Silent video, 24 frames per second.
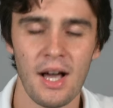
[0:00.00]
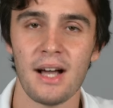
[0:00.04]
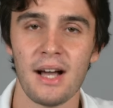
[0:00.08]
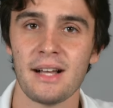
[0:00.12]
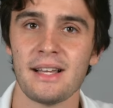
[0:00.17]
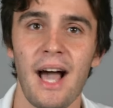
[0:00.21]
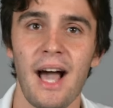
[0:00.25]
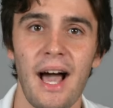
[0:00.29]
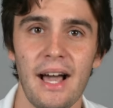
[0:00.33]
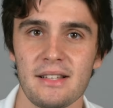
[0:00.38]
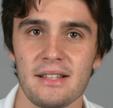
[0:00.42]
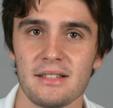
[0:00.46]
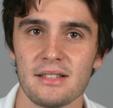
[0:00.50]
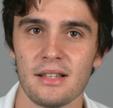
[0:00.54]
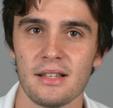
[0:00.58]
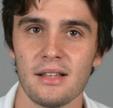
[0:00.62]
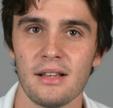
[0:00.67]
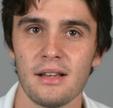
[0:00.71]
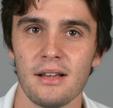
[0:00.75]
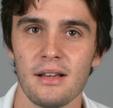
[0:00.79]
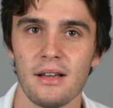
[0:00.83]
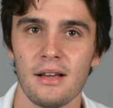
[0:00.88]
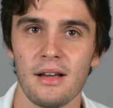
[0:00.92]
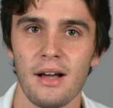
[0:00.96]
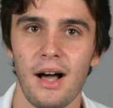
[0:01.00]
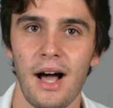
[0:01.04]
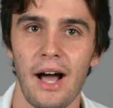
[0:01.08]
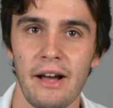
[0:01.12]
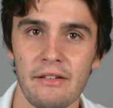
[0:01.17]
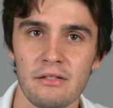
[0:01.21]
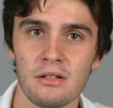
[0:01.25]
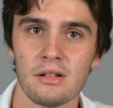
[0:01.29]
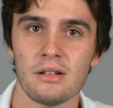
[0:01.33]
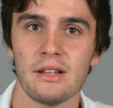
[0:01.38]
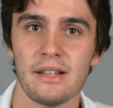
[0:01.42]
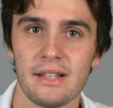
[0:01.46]
Guys, I've
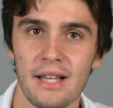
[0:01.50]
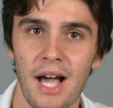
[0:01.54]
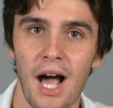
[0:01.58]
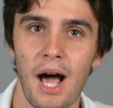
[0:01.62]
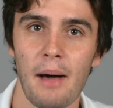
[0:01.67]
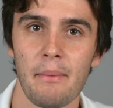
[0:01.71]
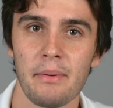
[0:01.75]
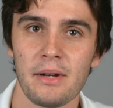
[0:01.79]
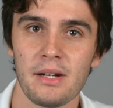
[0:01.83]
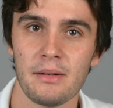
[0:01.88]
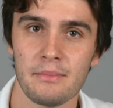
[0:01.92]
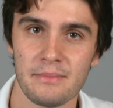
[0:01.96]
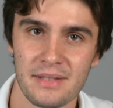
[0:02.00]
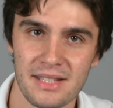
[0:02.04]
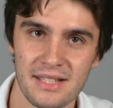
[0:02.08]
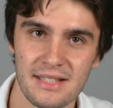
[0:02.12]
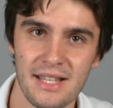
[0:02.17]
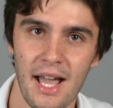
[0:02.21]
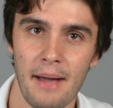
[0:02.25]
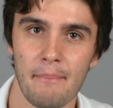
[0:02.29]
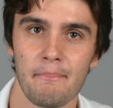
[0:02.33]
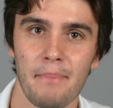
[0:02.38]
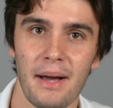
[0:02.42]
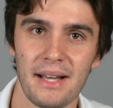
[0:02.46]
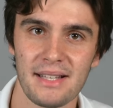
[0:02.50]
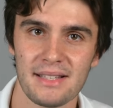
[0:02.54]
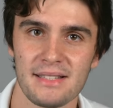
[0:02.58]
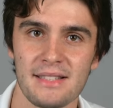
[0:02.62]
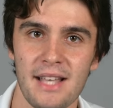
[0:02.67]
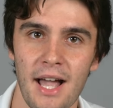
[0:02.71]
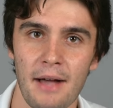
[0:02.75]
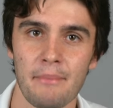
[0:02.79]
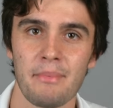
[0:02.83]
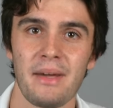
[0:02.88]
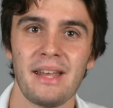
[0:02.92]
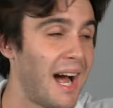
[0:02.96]
literally copied them step by
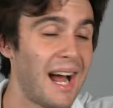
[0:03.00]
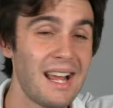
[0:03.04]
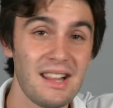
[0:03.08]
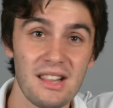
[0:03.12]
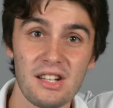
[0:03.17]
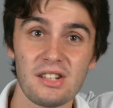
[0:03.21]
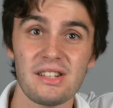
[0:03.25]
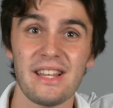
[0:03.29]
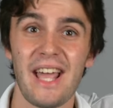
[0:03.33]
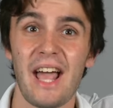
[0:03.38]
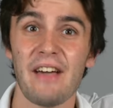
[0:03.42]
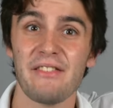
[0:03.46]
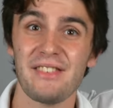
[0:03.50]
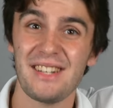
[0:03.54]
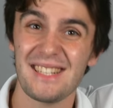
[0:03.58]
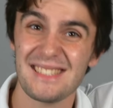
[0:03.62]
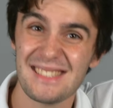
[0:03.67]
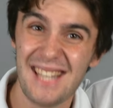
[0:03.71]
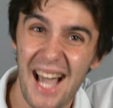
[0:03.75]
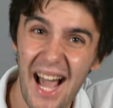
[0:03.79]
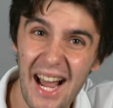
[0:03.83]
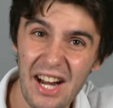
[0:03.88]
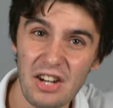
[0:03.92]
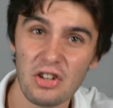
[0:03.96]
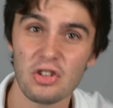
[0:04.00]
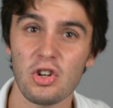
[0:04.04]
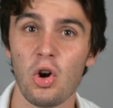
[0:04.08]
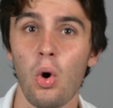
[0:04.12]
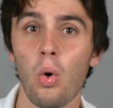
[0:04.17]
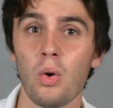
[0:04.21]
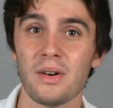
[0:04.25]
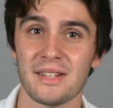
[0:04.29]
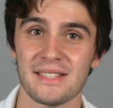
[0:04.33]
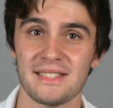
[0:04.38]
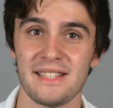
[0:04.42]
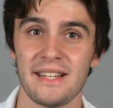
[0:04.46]
step. I literally have an entire
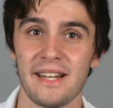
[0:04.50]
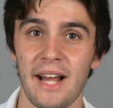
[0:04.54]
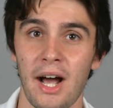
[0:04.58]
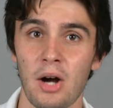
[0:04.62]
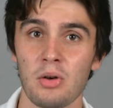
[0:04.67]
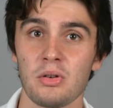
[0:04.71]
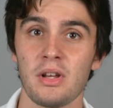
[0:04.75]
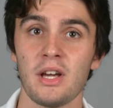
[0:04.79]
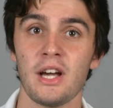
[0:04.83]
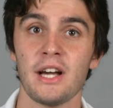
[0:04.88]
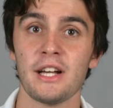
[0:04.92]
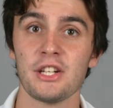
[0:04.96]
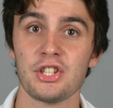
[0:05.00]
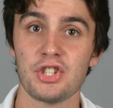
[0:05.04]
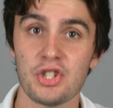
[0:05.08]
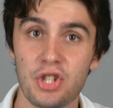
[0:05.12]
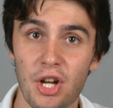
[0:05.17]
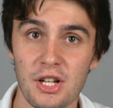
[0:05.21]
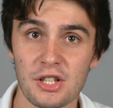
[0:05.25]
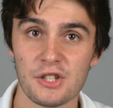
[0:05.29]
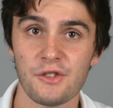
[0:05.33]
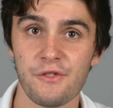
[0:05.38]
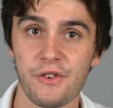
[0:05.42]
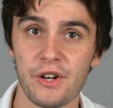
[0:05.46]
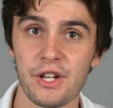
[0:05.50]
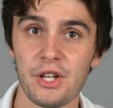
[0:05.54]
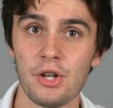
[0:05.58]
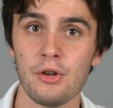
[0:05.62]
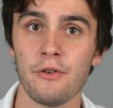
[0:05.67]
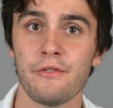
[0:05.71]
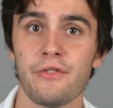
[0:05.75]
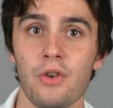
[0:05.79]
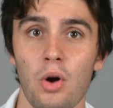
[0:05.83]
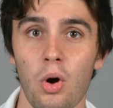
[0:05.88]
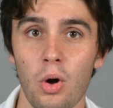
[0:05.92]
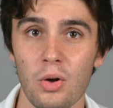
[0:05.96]
course set out just for you
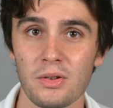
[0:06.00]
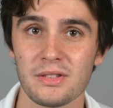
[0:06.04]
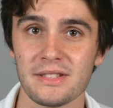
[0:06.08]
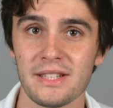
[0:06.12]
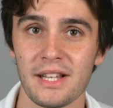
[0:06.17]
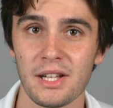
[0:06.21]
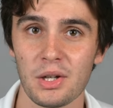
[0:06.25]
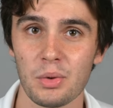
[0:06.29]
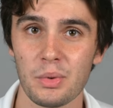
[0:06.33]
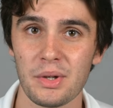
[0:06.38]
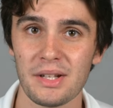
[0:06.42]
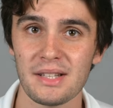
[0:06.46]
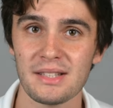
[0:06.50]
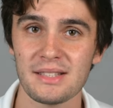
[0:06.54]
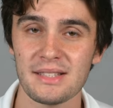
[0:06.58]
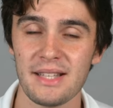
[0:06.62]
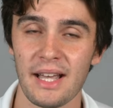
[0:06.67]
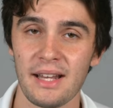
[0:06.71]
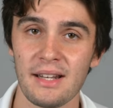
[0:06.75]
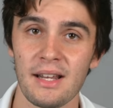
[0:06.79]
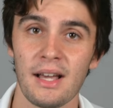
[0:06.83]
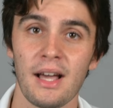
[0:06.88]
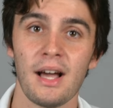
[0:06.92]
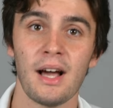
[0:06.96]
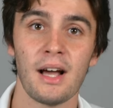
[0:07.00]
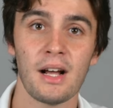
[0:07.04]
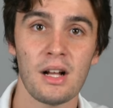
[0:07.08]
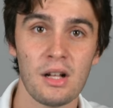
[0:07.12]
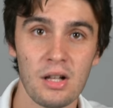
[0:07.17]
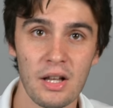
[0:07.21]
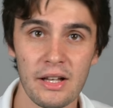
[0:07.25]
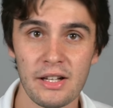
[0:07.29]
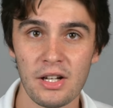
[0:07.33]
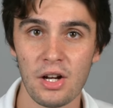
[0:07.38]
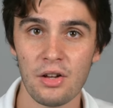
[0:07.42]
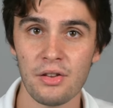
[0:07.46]
for wholesaling real estate.
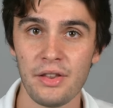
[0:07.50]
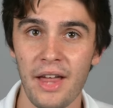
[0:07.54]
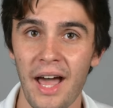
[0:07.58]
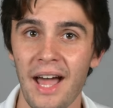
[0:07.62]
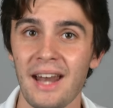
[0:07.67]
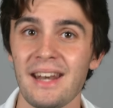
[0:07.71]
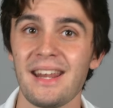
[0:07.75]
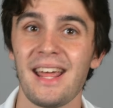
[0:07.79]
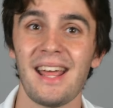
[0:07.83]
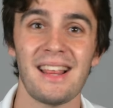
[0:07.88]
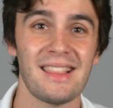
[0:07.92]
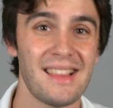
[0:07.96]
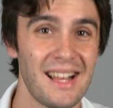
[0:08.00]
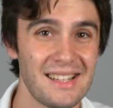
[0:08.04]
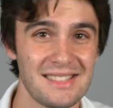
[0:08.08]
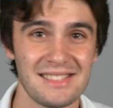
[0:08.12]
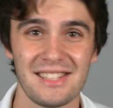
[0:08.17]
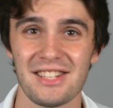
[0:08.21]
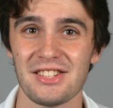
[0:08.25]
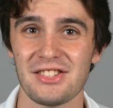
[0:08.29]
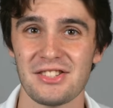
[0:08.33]
Click on that and let's get